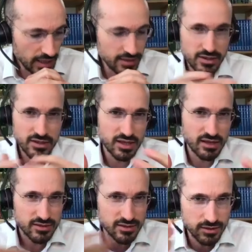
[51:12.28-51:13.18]
And this
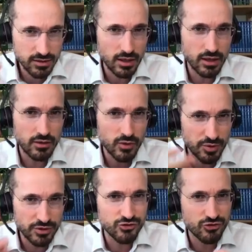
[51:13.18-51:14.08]
has
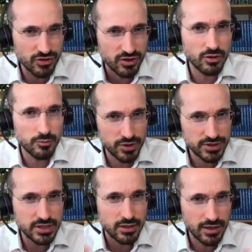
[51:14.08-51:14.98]
repercussions in the
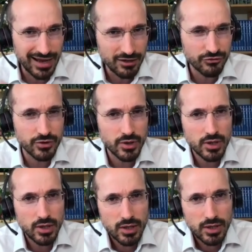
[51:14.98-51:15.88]
political life
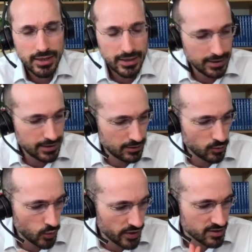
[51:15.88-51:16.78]

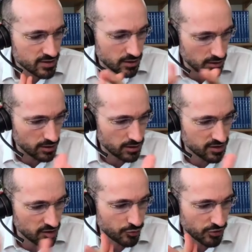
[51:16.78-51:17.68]
with
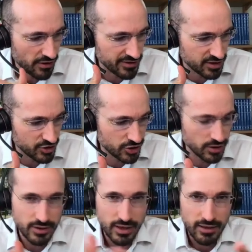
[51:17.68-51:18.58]
this
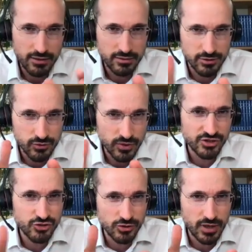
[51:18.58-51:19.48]
polarization, and the
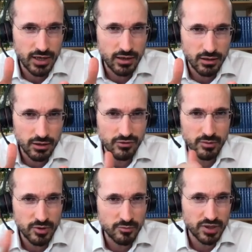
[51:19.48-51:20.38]
traditional
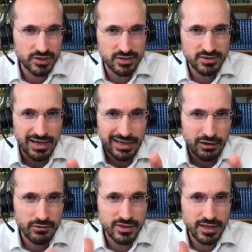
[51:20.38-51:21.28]
government parties are
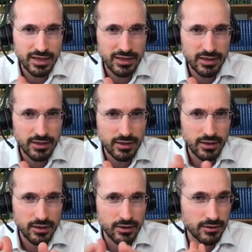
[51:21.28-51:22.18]
increasingly
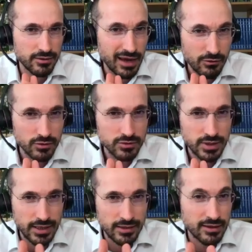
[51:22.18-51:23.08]

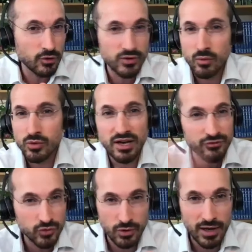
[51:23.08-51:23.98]
narrowed, and now they would
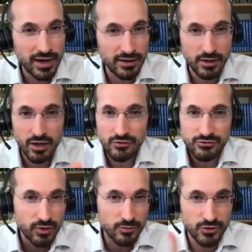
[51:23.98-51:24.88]
have to ally
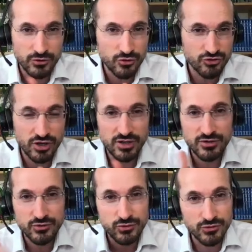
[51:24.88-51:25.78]
from the
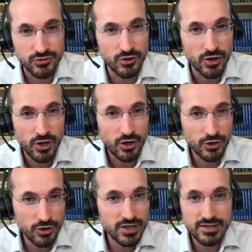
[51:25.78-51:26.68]
socialists to the
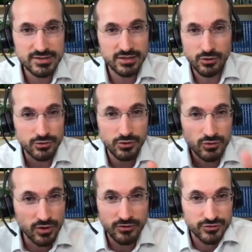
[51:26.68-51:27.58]
Gaullists in order
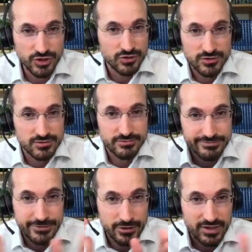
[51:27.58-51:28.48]
to have just
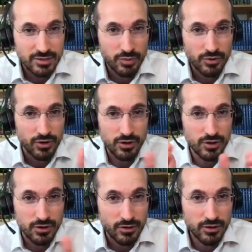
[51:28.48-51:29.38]
a simple,
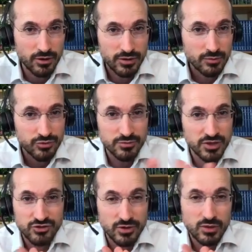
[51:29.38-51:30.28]
an absolute
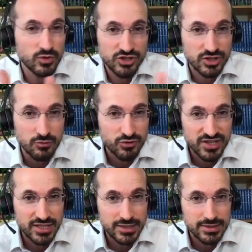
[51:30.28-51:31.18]
majority, which is
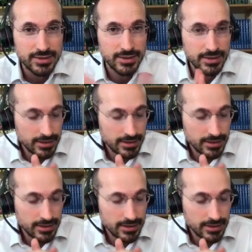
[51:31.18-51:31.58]
unprecedented.